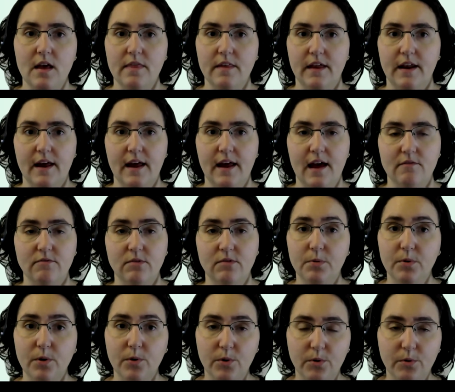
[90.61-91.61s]
And I have a
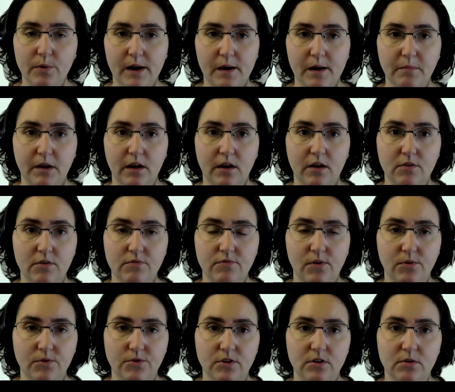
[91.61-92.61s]
programming
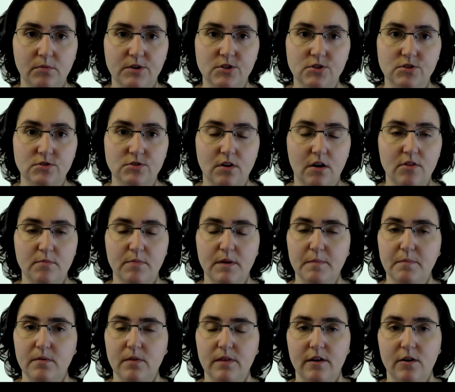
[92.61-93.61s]
folder, which is all the
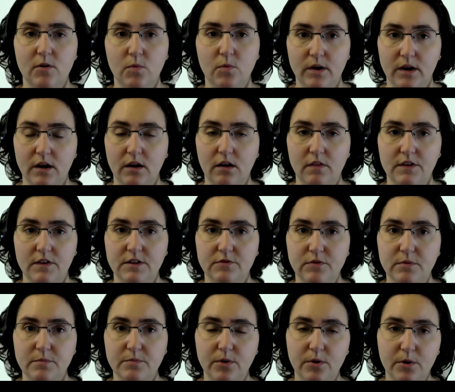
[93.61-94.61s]
people that are working on the
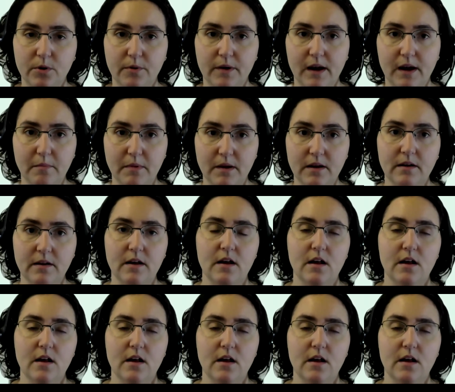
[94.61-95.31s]
different programming.